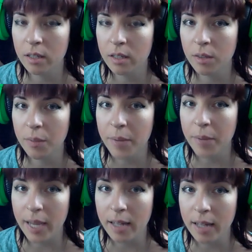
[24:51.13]
the
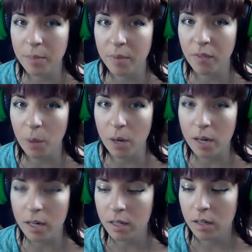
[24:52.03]
weekend
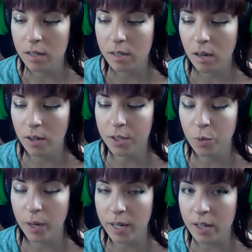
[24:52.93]
before? On the
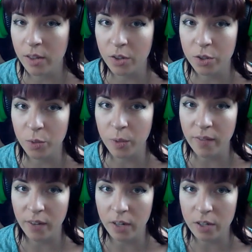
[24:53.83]
20th or the
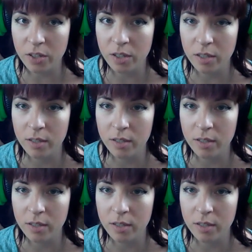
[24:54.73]
21st?